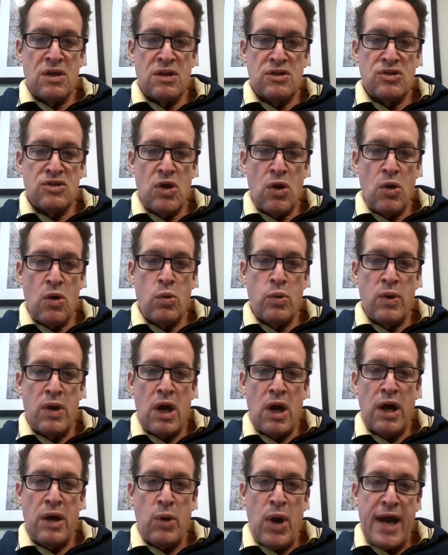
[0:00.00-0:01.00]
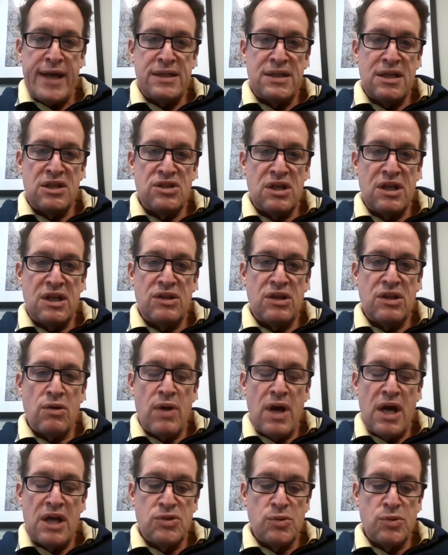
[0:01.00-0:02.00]
So I teach it at the
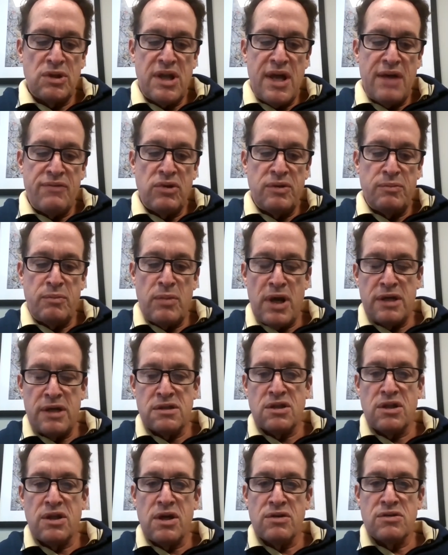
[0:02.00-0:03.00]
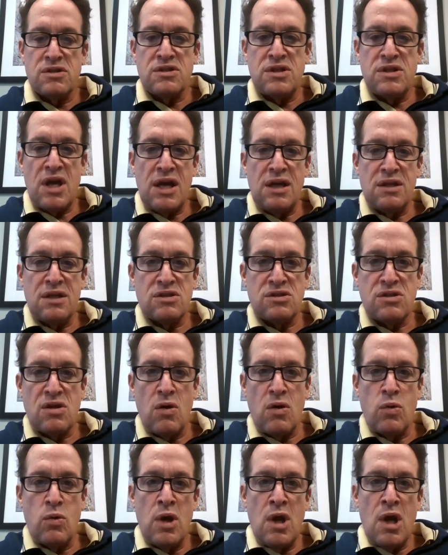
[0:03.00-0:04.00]
graduate level at Montclair State.
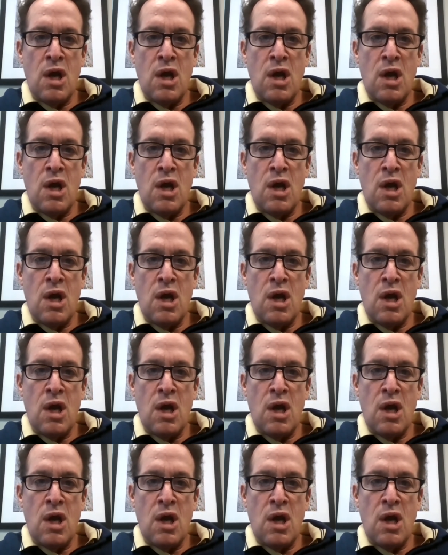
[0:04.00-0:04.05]
So